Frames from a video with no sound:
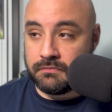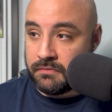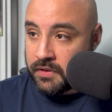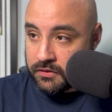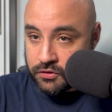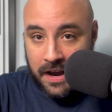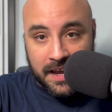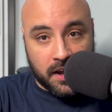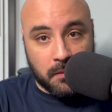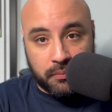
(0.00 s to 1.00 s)
They're
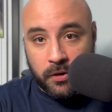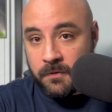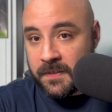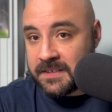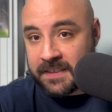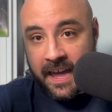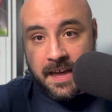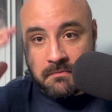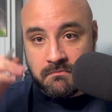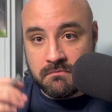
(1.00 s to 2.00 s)
trying to improve this
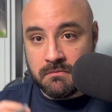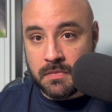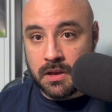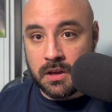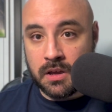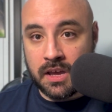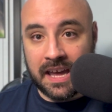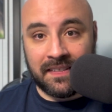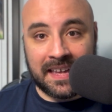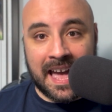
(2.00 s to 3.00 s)
team.
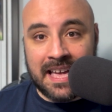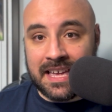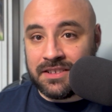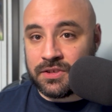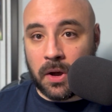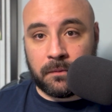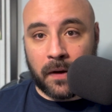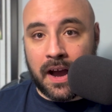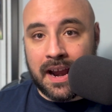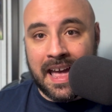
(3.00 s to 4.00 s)
And the Yankees so far